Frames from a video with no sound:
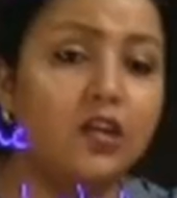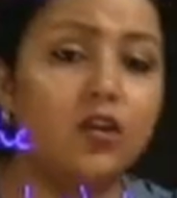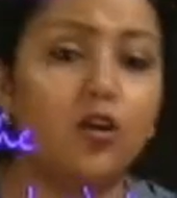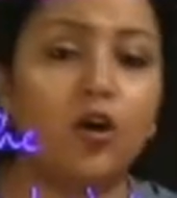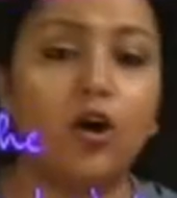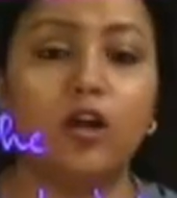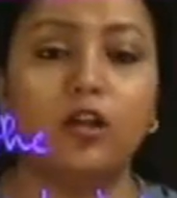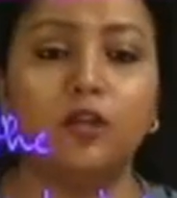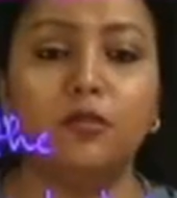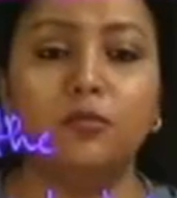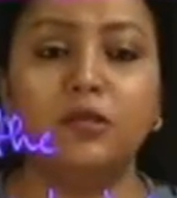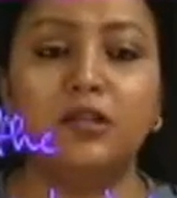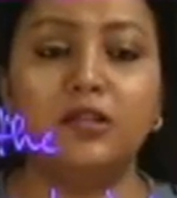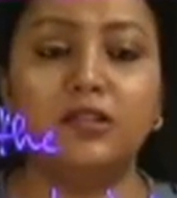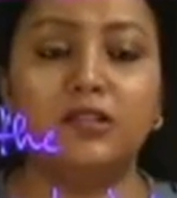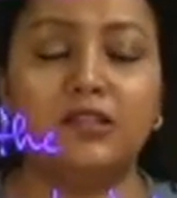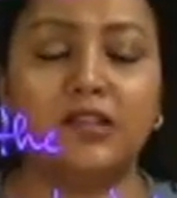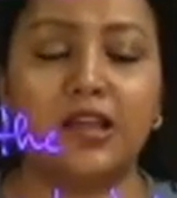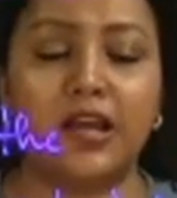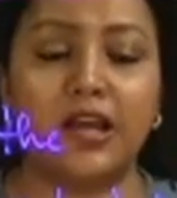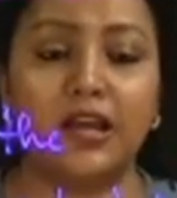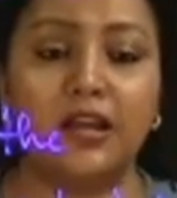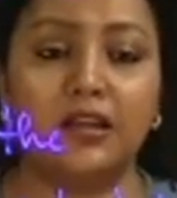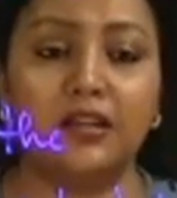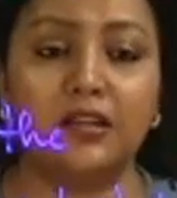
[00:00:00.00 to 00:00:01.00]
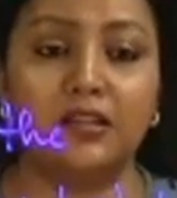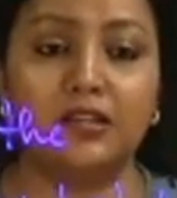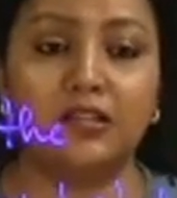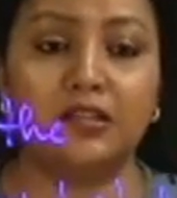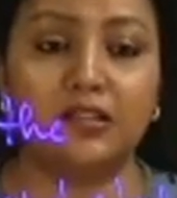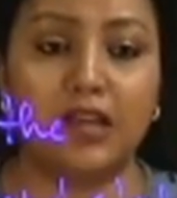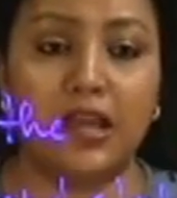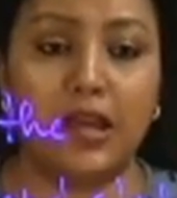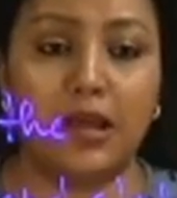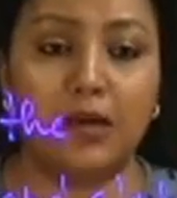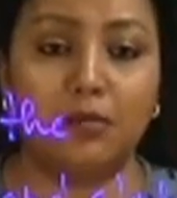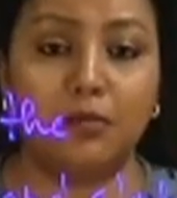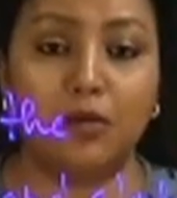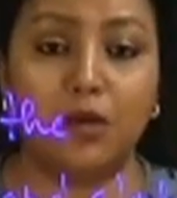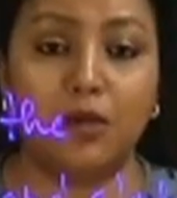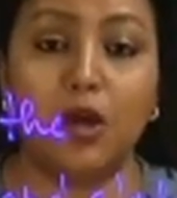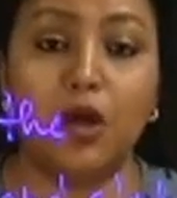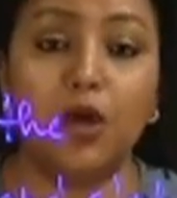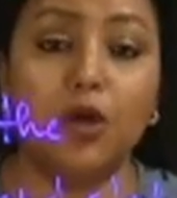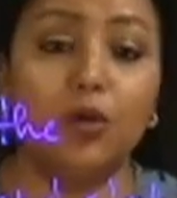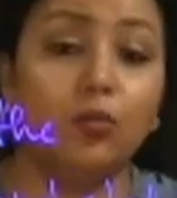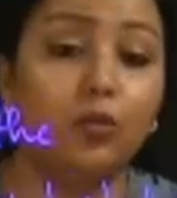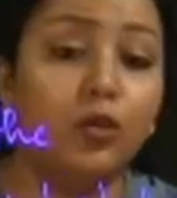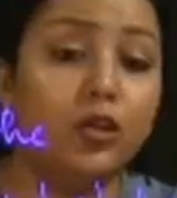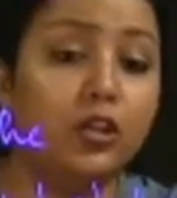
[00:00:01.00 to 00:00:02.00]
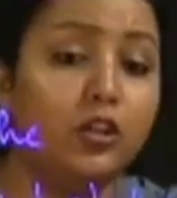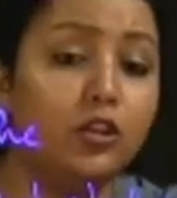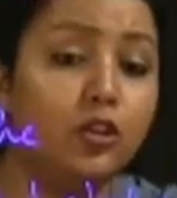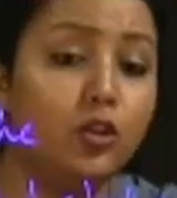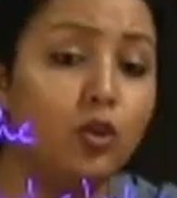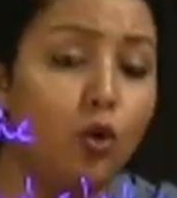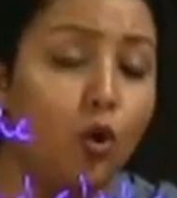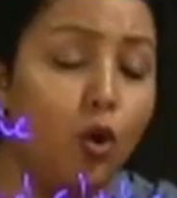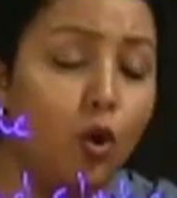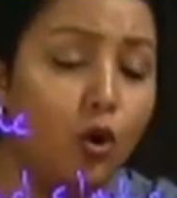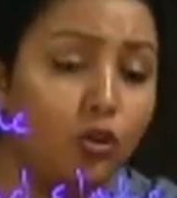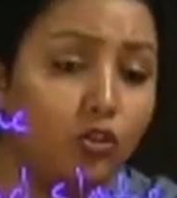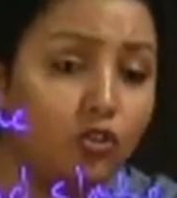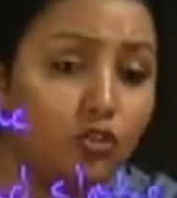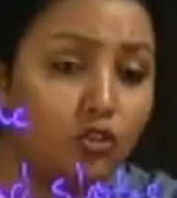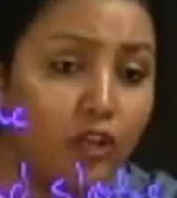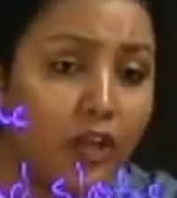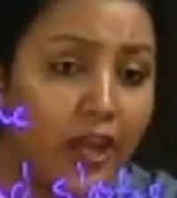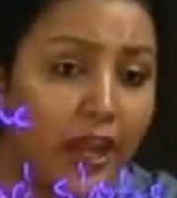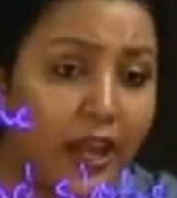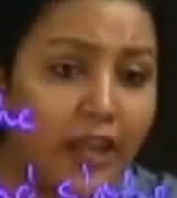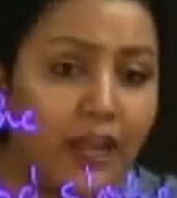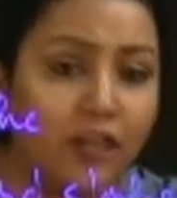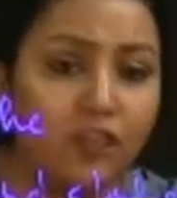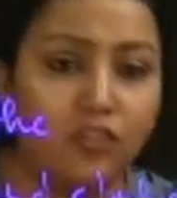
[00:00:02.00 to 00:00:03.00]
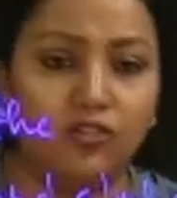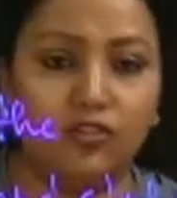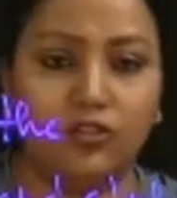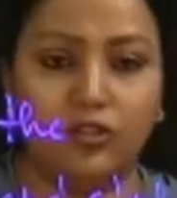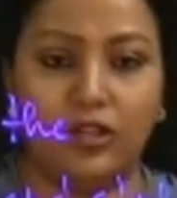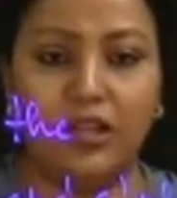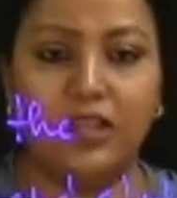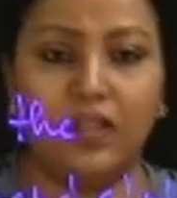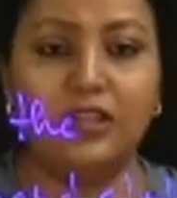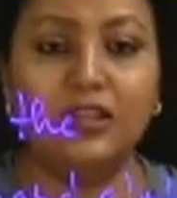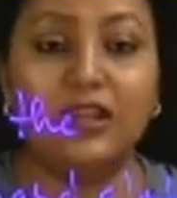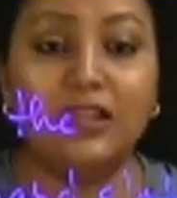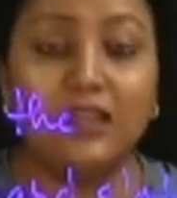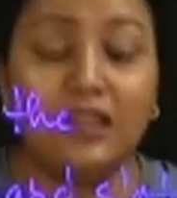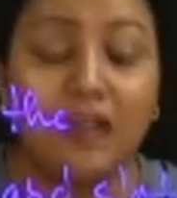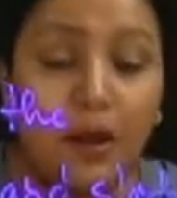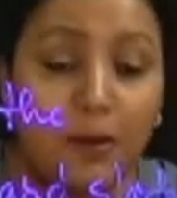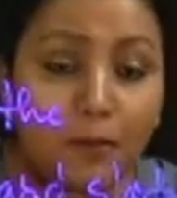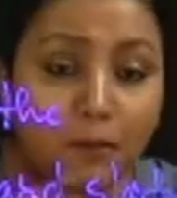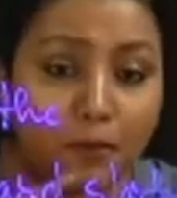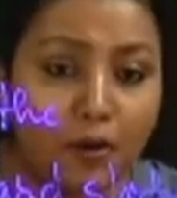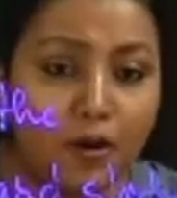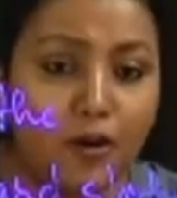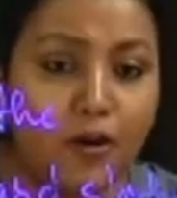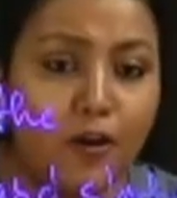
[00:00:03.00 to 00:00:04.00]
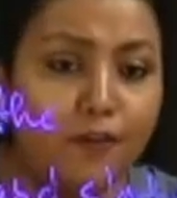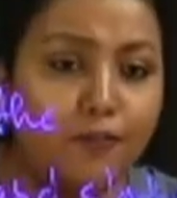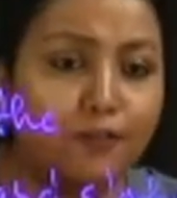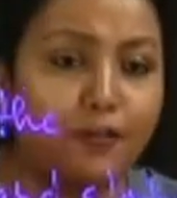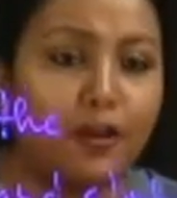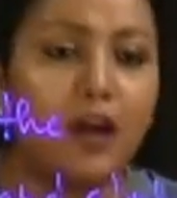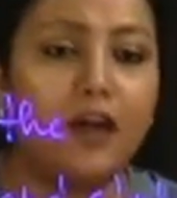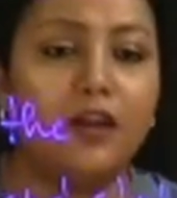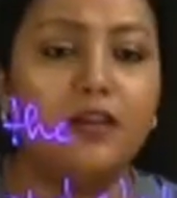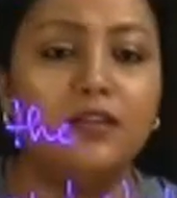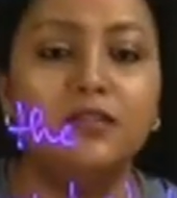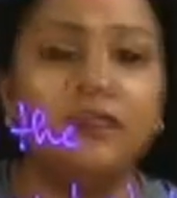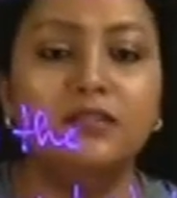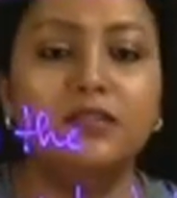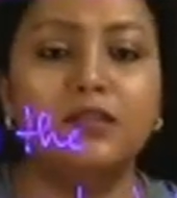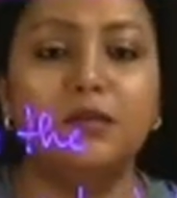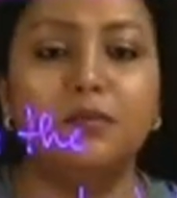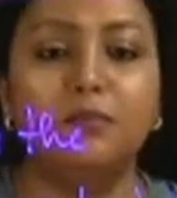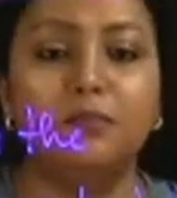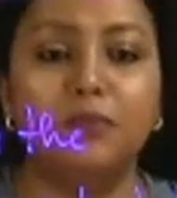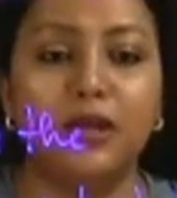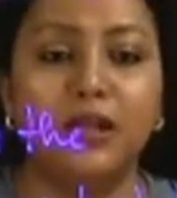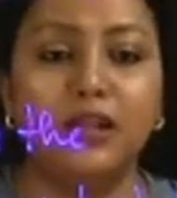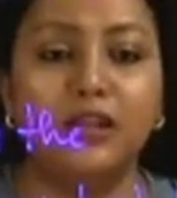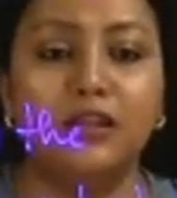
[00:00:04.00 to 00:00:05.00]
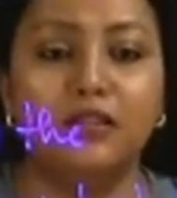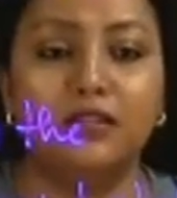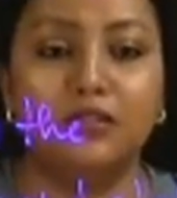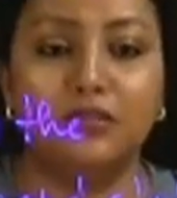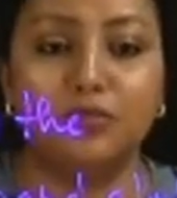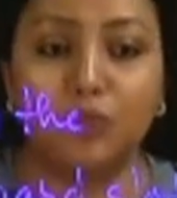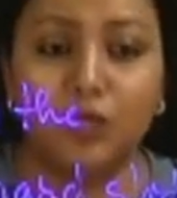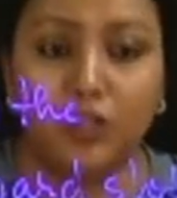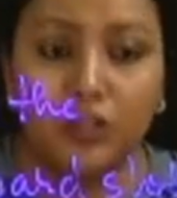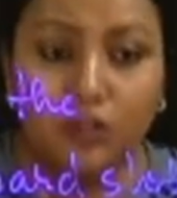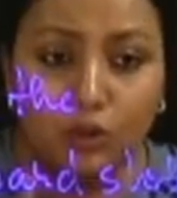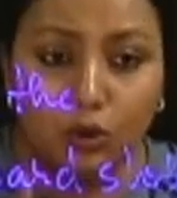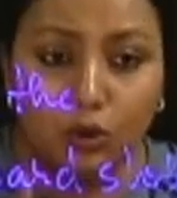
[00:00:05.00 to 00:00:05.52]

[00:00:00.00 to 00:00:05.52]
economy is staying the same, with no change in the number of currency bills, with